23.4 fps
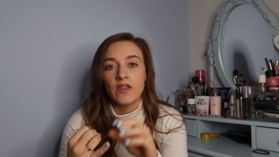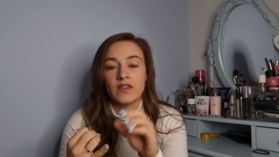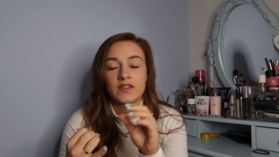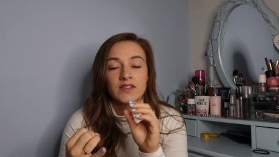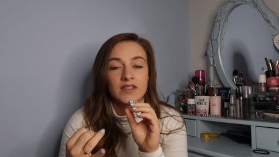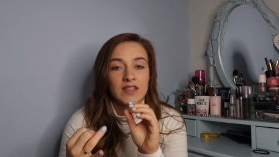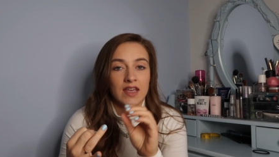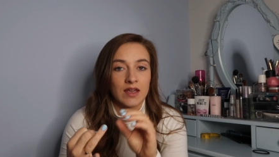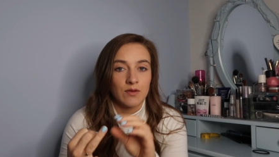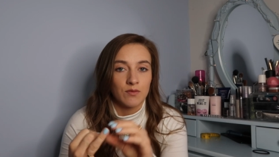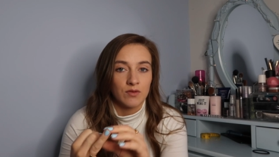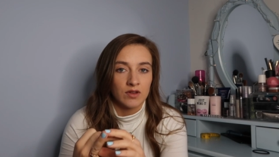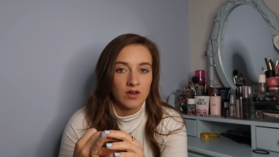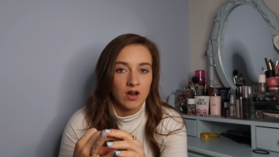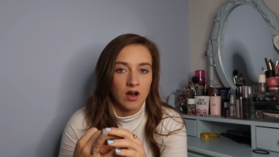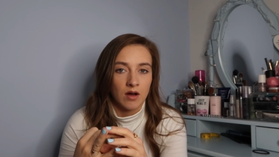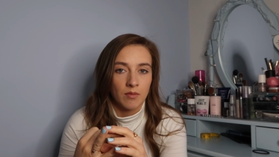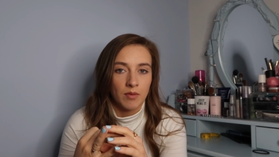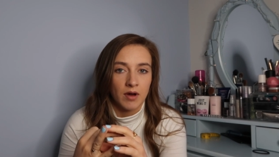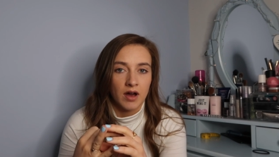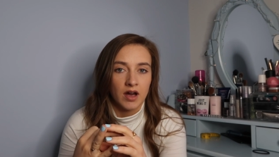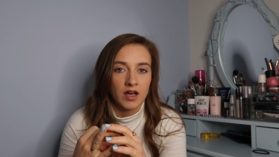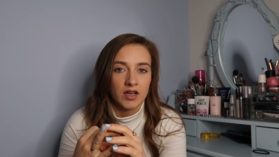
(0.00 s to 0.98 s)
Same with
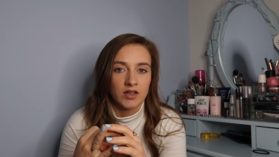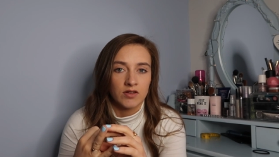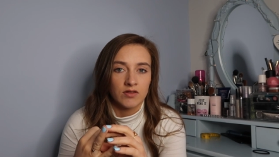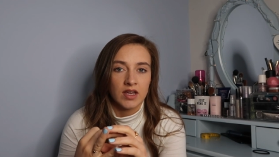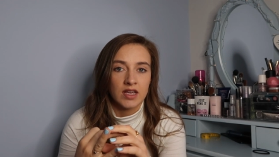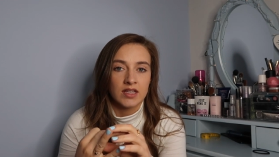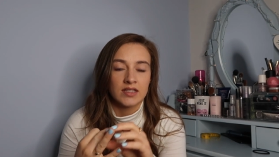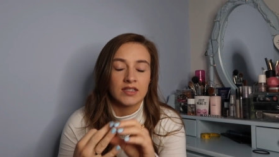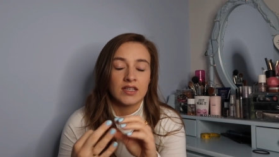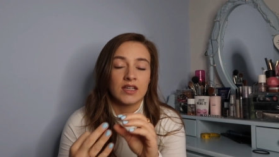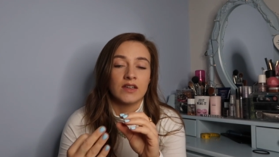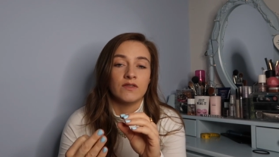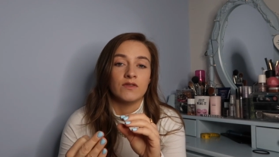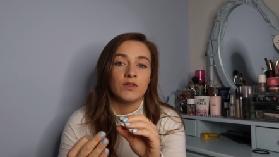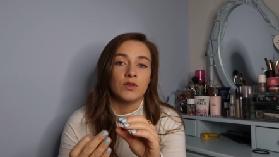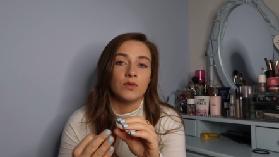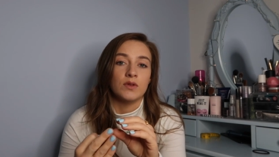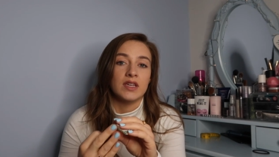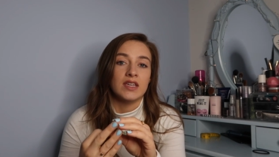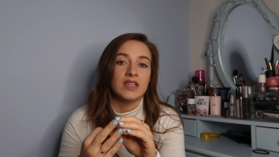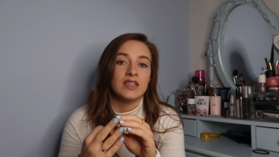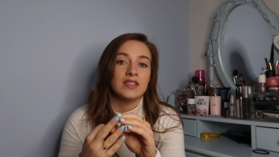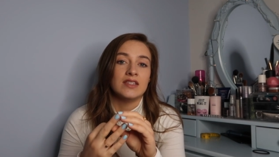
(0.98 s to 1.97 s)
carbohydrates. If you're
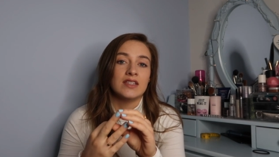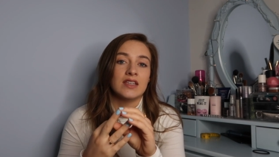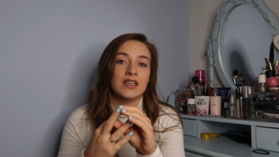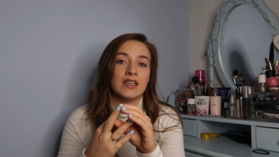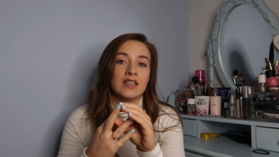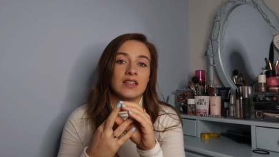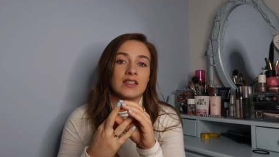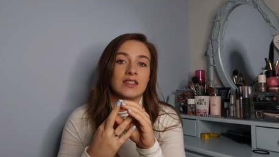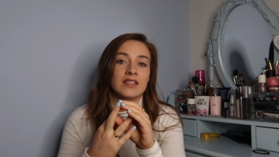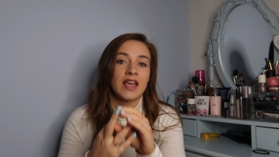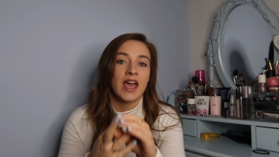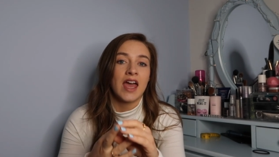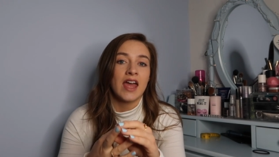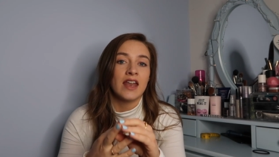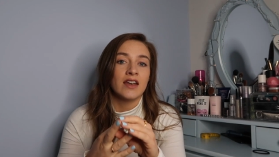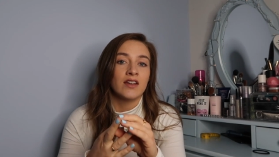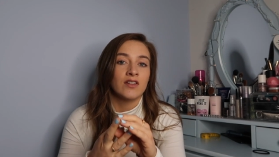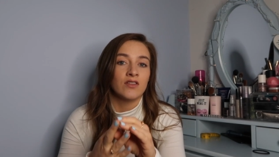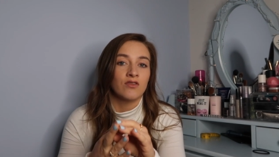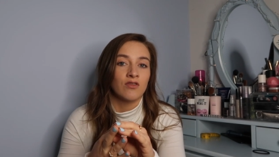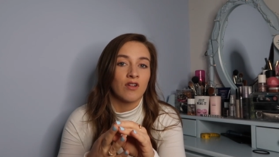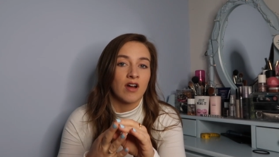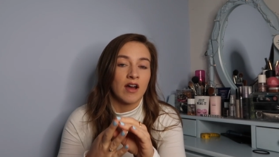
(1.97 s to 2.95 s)
eating
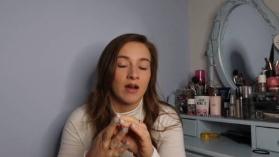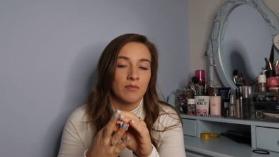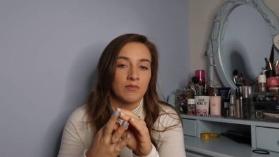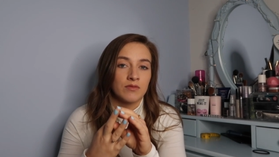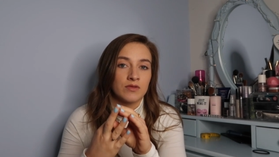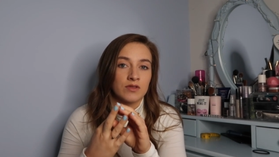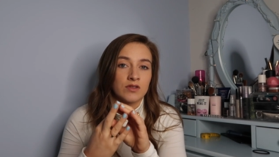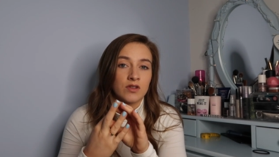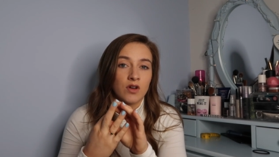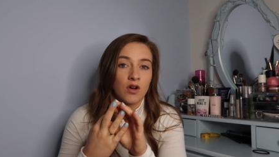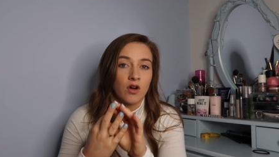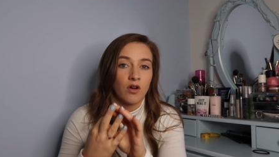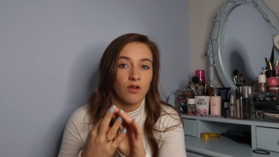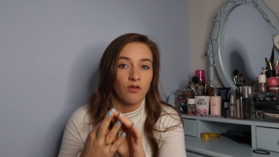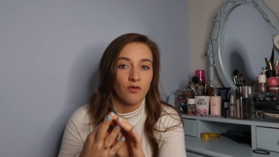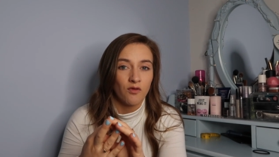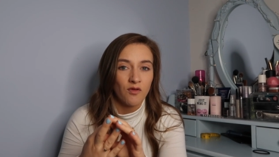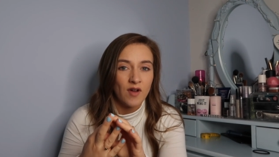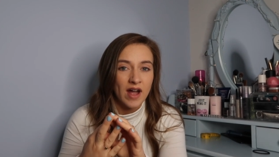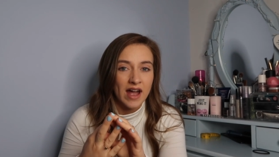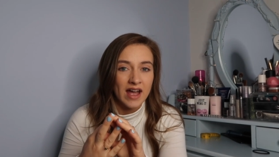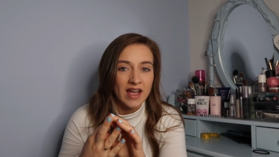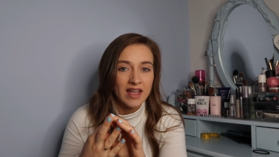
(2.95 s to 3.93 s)
10 grams of
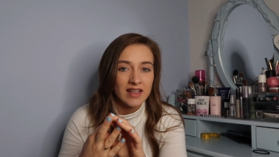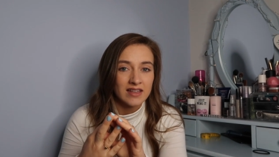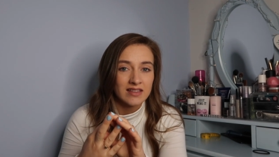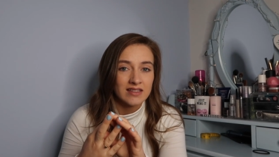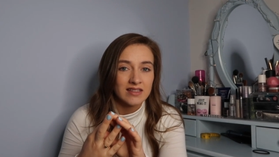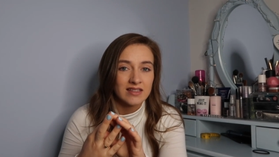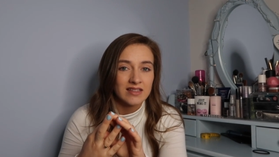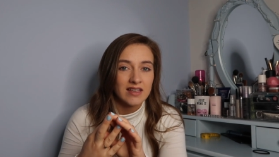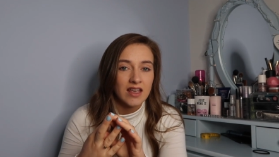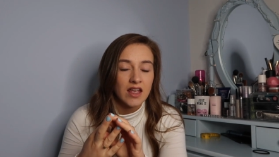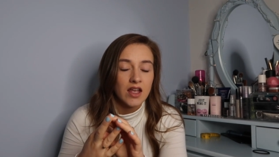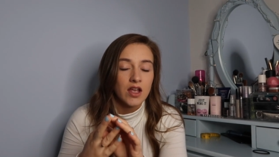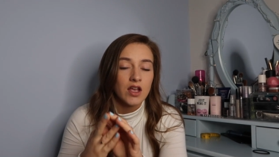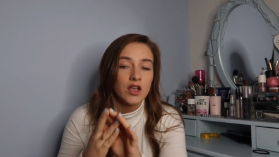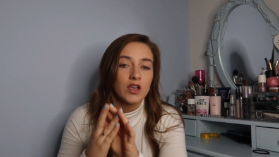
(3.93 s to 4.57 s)
fats,